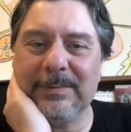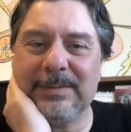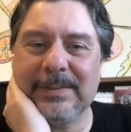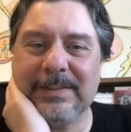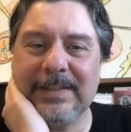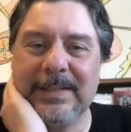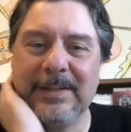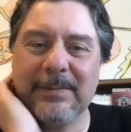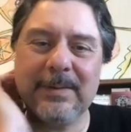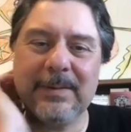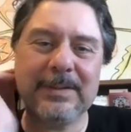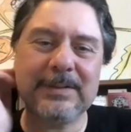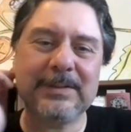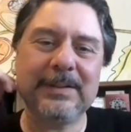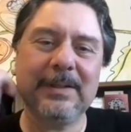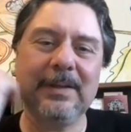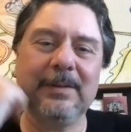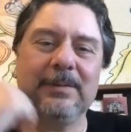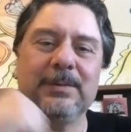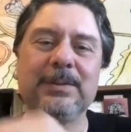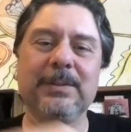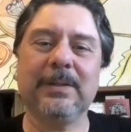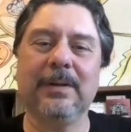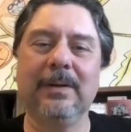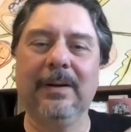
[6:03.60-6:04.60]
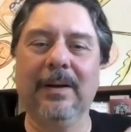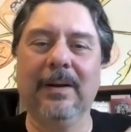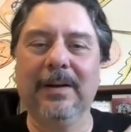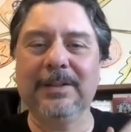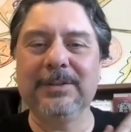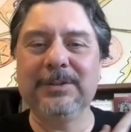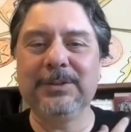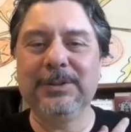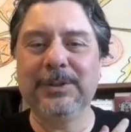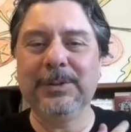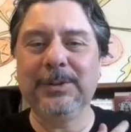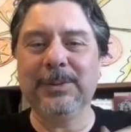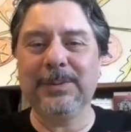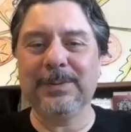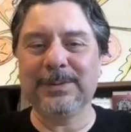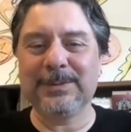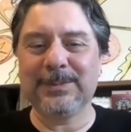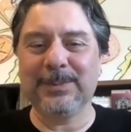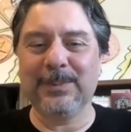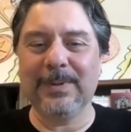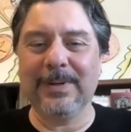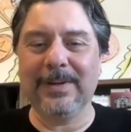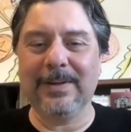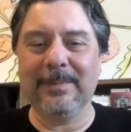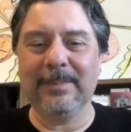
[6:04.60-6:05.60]
to give ourselves our, our due as
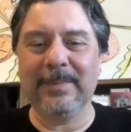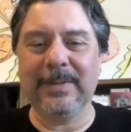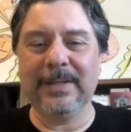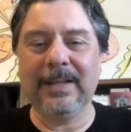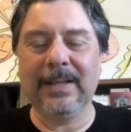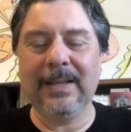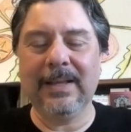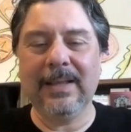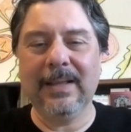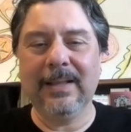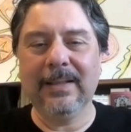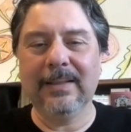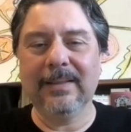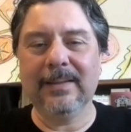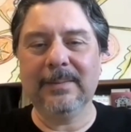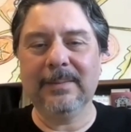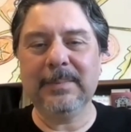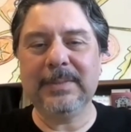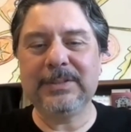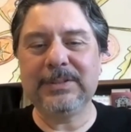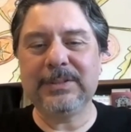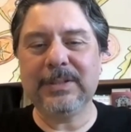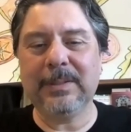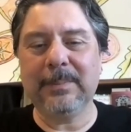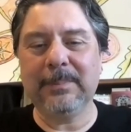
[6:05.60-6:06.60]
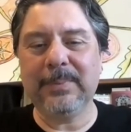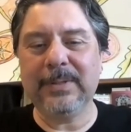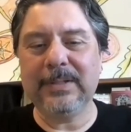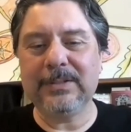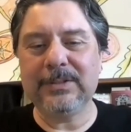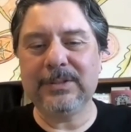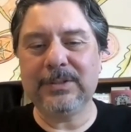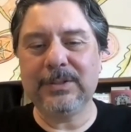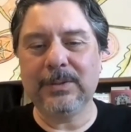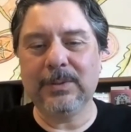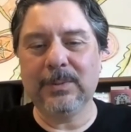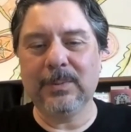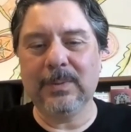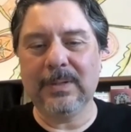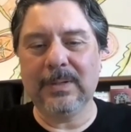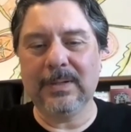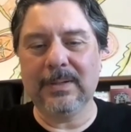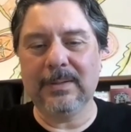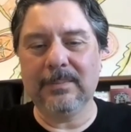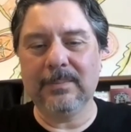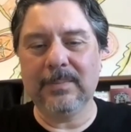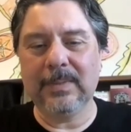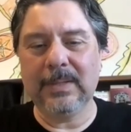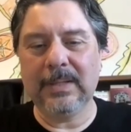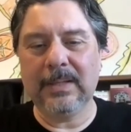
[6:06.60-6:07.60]
well. But let me jump into
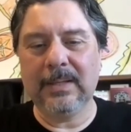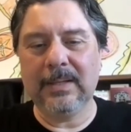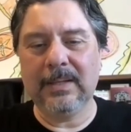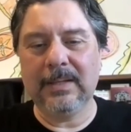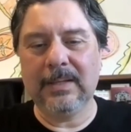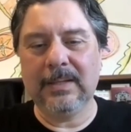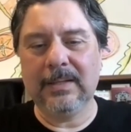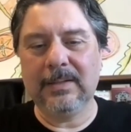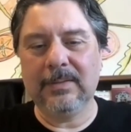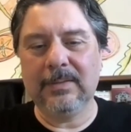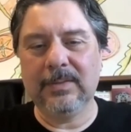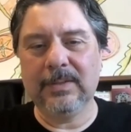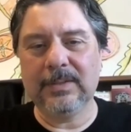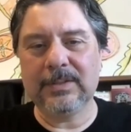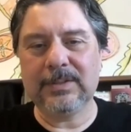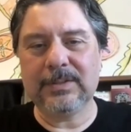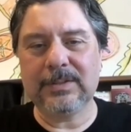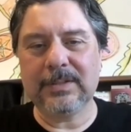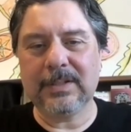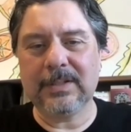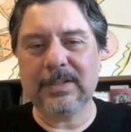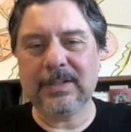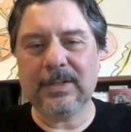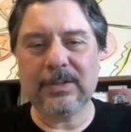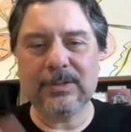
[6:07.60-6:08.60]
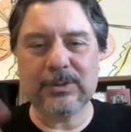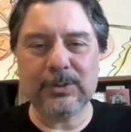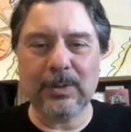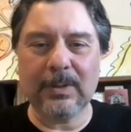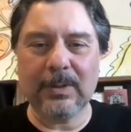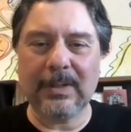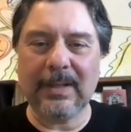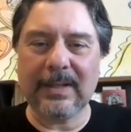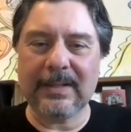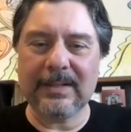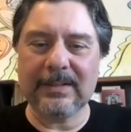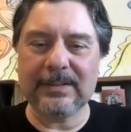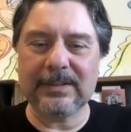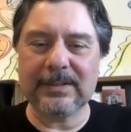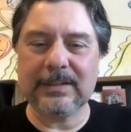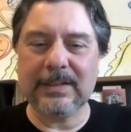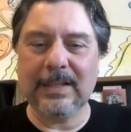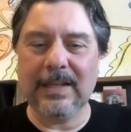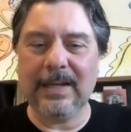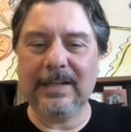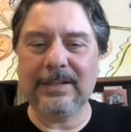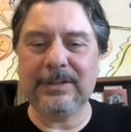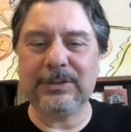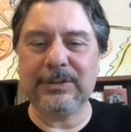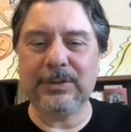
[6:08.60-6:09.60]
uh, this uh, sort of like a
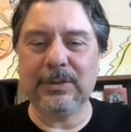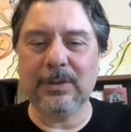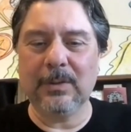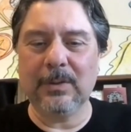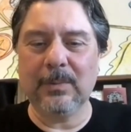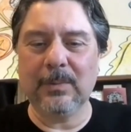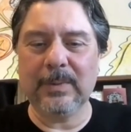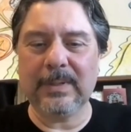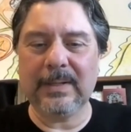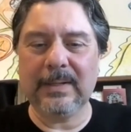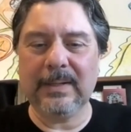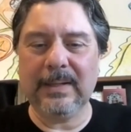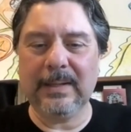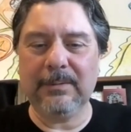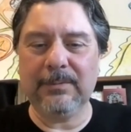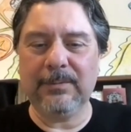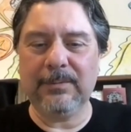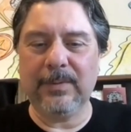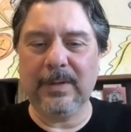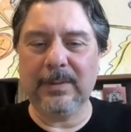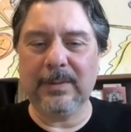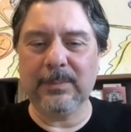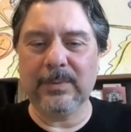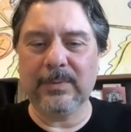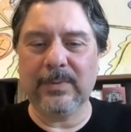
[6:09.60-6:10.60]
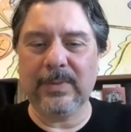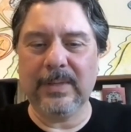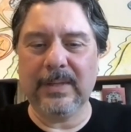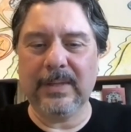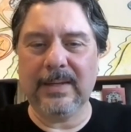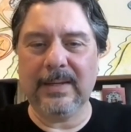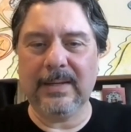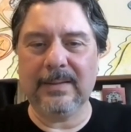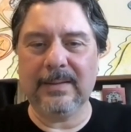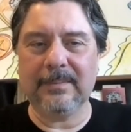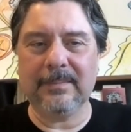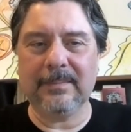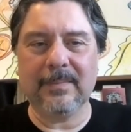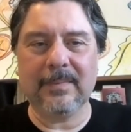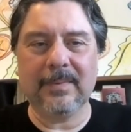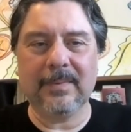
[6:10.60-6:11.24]
slideshow. We can have fun with that.